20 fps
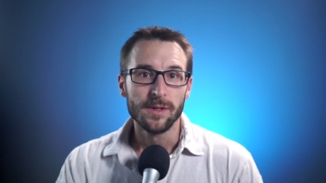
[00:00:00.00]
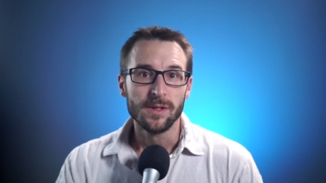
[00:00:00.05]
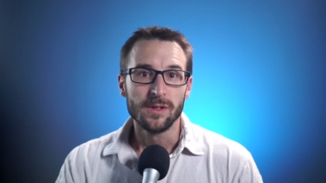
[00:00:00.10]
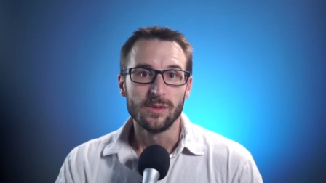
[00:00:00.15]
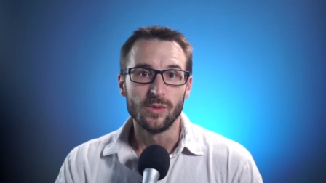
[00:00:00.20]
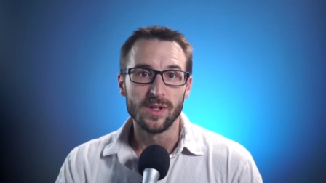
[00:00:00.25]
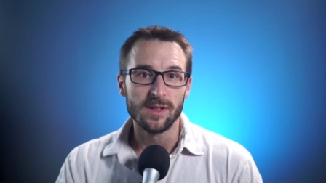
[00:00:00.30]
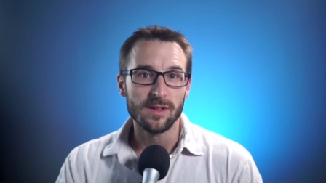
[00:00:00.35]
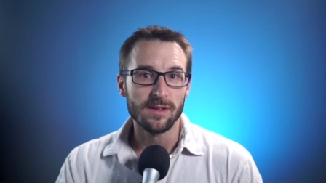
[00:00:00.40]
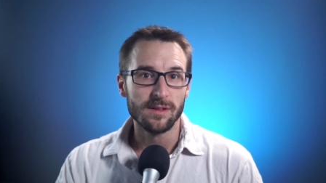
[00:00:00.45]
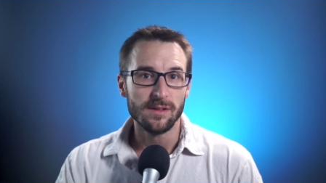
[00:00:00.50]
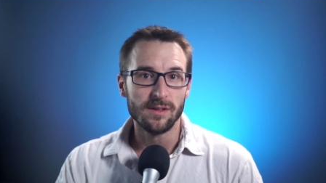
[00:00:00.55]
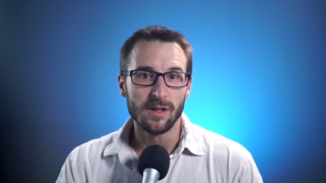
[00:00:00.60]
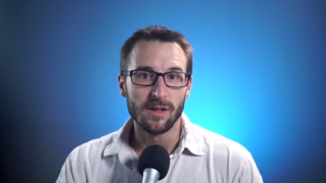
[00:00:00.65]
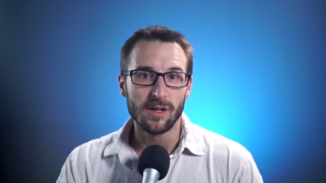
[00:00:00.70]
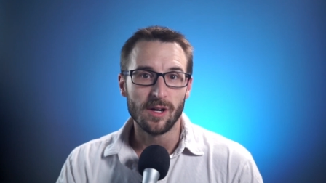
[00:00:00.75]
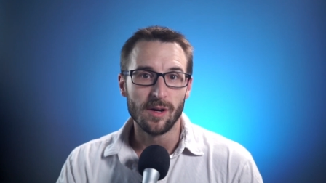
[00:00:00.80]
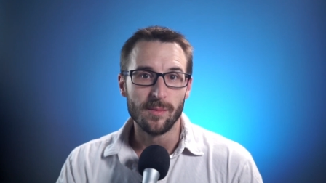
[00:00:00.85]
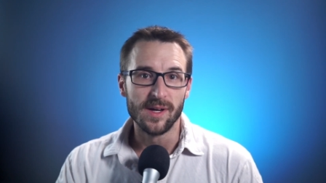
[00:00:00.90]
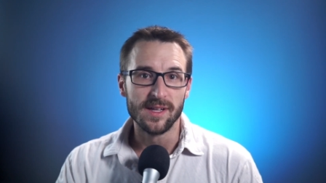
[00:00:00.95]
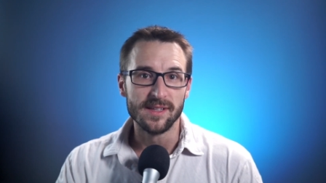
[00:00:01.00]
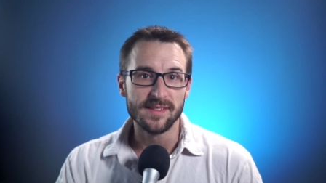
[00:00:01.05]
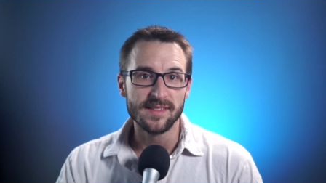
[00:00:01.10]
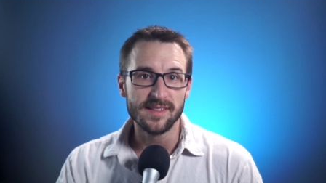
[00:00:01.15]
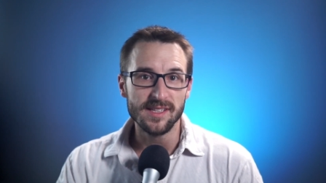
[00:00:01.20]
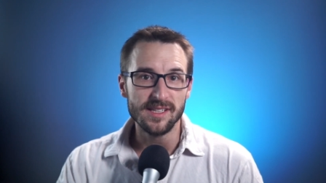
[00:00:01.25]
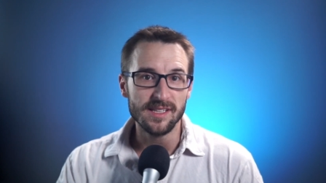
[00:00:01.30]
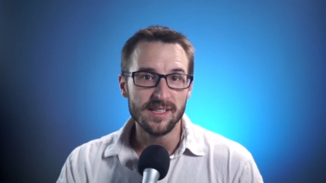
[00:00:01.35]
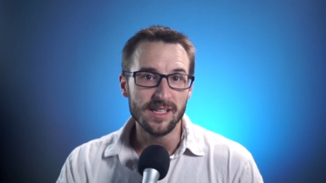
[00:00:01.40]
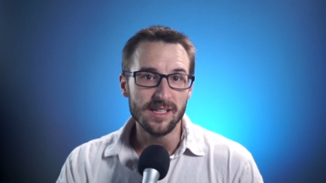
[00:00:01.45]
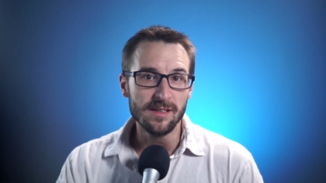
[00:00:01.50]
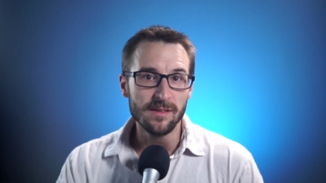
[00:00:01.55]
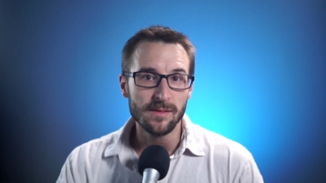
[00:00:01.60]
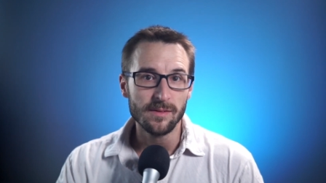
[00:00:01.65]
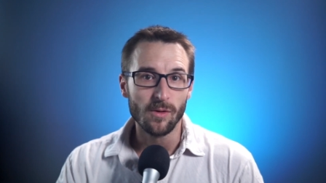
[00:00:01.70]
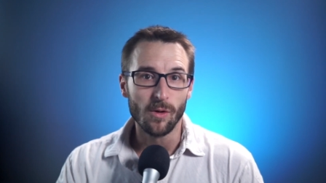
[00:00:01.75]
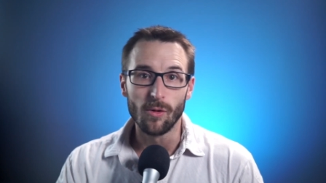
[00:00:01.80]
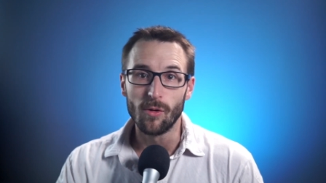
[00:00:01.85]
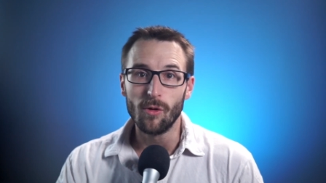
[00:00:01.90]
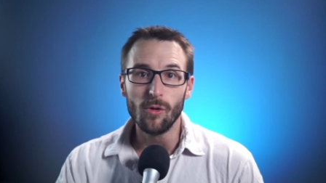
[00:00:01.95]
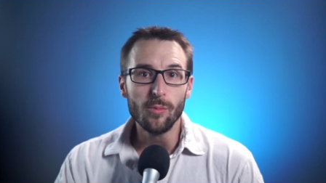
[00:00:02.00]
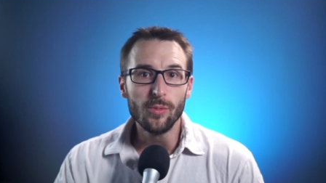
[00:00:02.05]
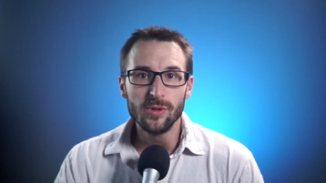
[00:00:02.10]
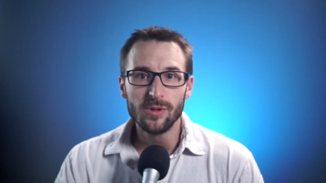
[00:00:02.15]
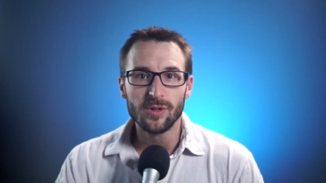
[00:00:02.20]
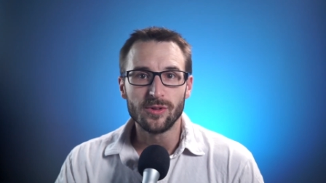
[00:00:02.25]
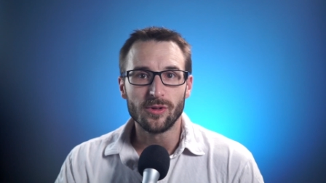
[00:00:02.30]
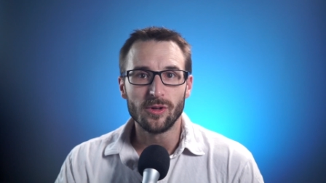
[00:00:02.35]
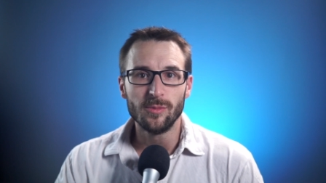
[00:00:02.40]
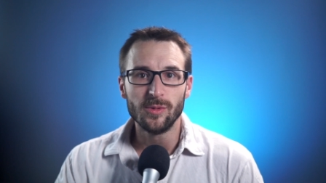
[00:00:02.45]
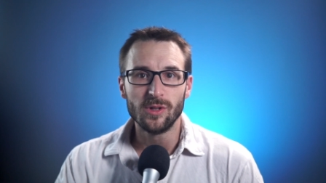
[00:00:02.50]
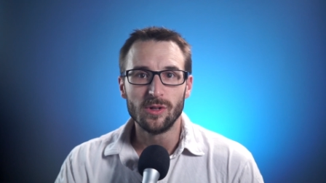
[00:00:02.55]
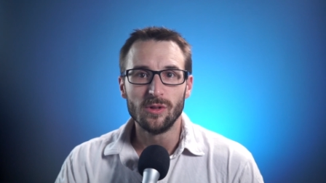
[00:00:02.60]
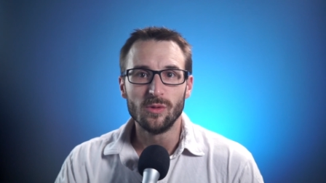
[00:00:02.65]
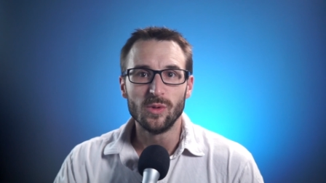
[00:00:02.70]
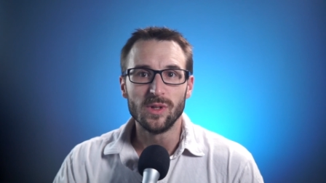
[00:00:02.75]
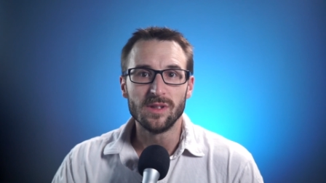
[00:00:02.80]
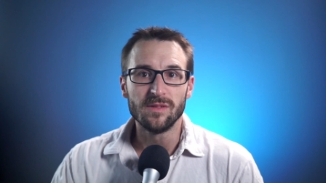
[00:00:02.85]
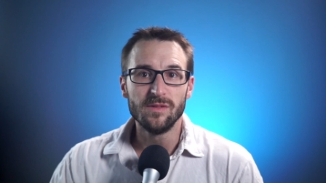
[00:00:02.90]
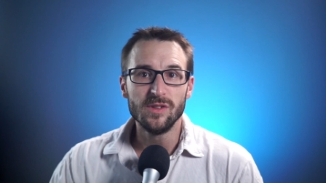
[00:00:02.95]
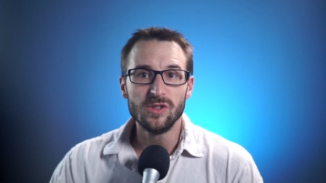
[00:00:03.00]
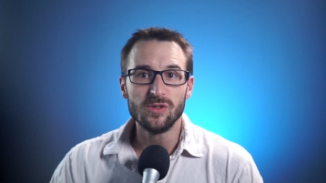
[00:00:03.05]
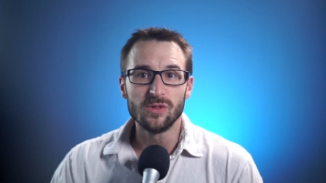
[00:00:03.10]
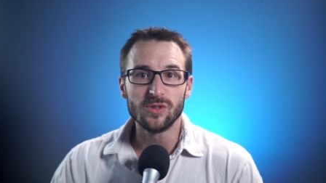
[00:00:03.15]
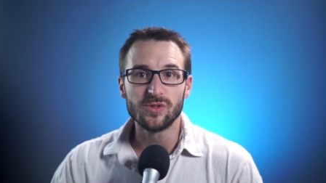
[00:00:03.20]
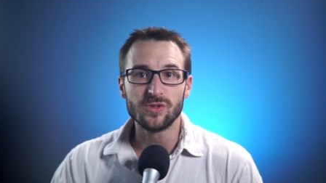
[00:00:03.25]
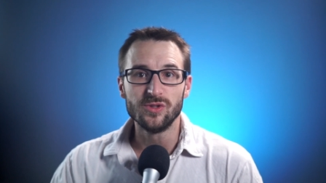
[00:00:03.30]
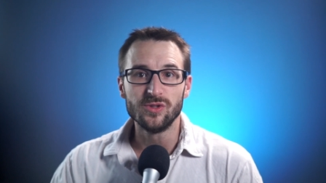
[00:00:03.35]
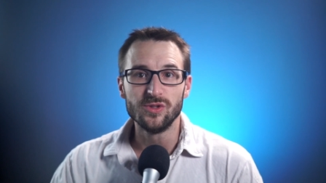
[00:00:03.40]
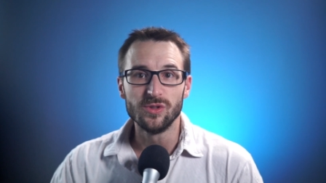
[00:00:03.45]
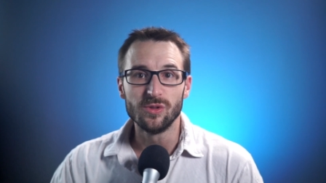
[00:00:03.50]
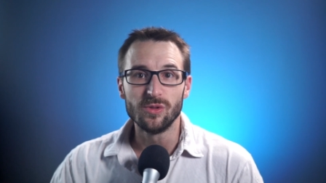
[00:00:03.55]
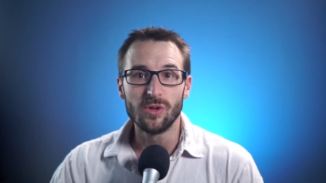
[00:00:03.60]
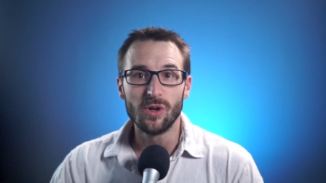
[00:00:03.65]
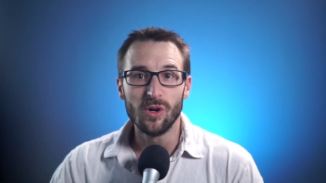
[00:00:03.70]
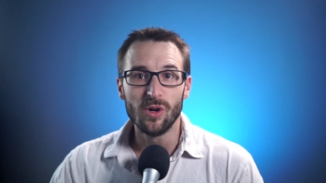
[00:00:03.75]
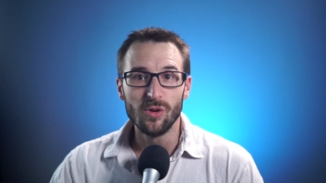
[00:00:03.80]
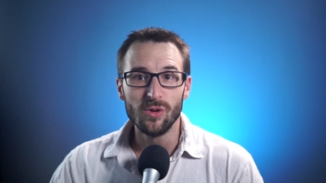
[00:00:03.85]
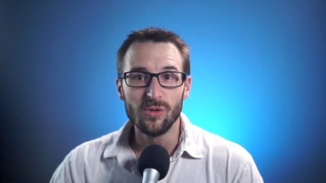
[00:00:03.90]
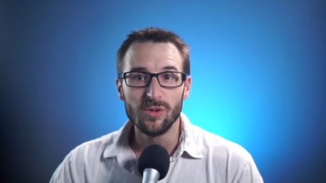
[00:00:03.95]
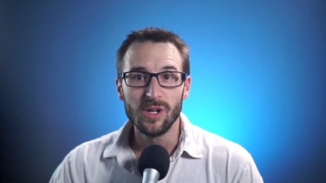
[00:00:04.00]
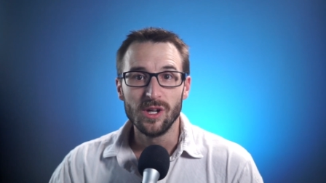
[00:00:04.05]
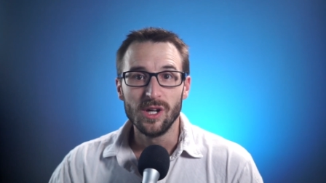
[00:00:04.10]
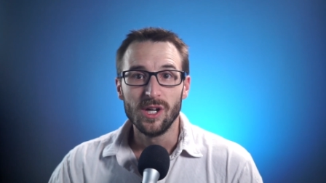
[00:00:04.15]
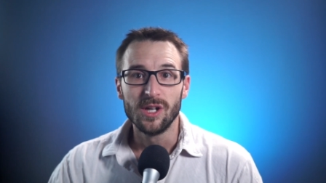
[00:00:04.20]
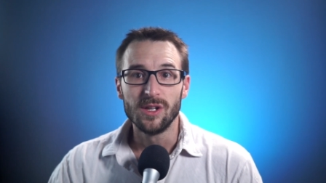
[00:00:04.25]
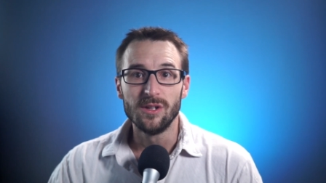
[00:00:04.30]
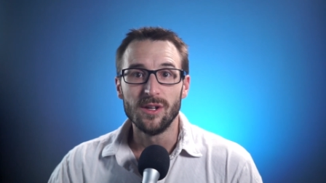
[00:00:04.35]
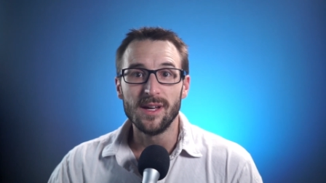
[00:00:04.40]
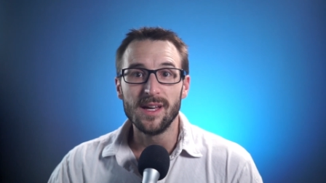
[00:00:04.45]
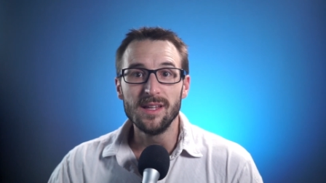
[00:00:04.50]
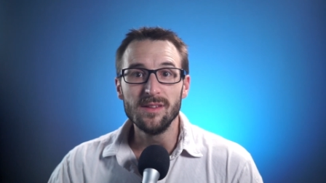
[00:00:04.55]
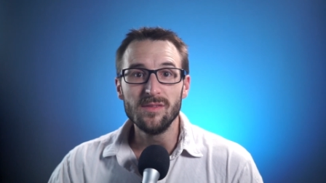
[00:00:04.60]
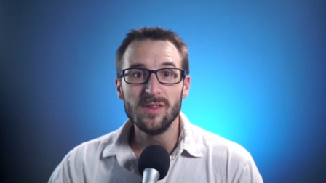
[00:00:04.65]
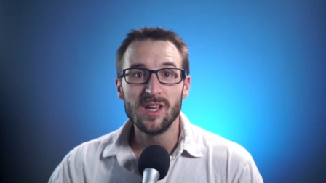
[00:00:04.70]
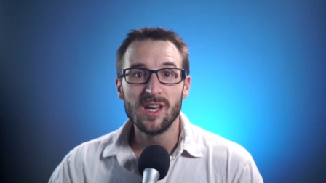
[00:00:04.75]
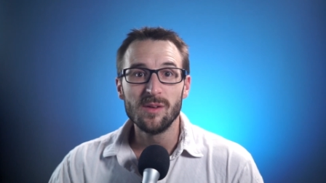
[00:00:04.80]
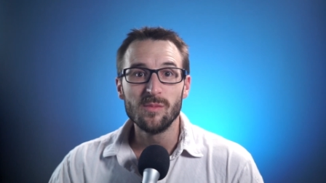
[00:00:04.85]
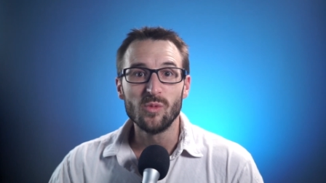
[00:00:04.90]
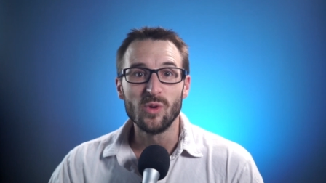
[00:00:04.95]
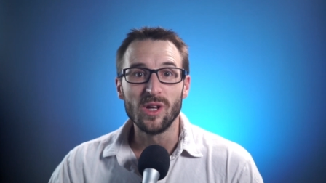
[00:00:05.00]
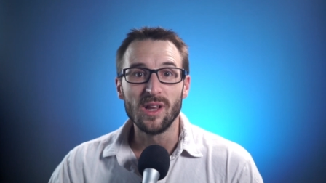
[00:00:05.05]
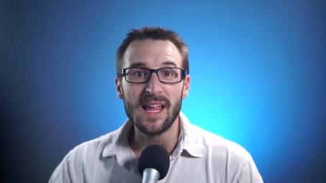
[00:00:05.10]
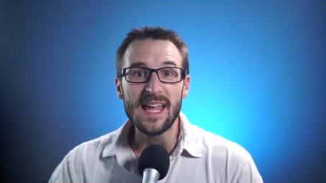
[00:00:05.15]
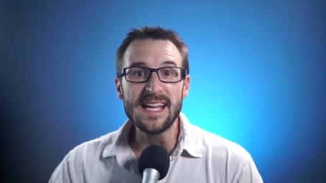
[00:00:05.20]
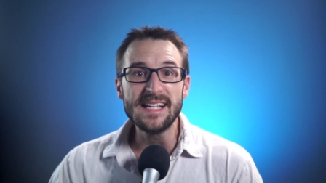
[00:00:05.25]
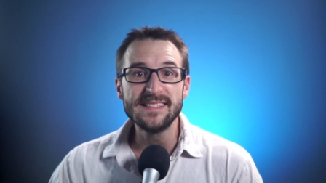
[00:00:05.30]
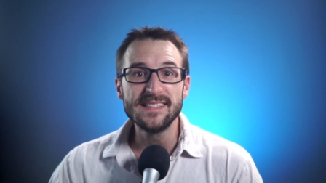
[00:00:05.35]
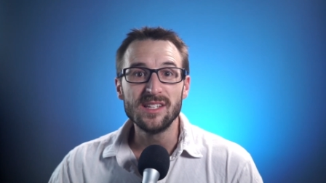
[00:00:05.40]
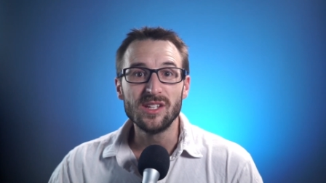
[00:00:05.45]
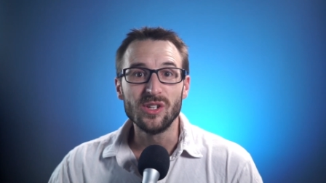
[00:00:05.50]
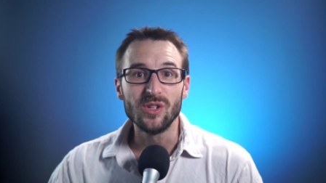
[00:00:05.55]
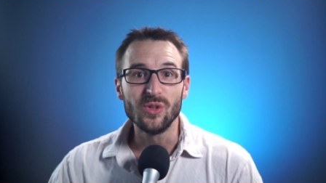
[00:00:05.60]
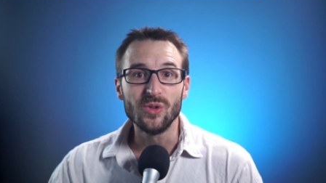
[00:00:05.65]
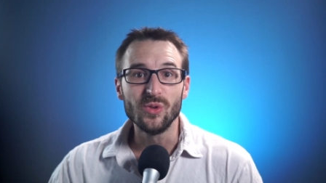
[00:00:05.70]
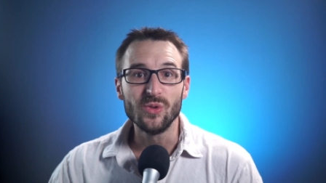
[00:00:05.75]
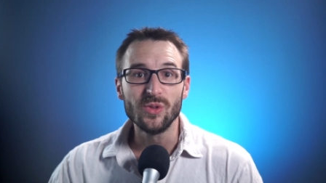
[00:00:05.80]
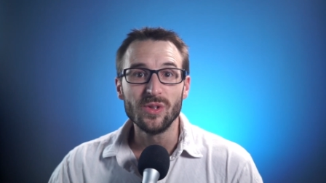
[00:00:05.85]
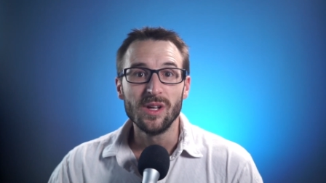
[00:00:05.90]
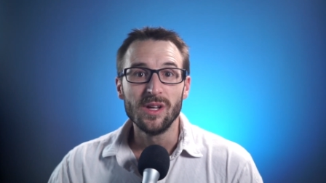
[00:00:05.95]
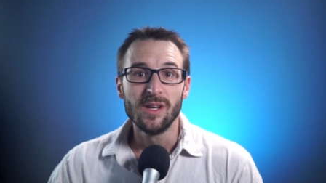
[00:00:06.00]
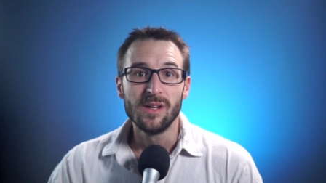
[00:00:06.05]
with the command C D or open the terminal with Visual Studio Code, the N V M will execute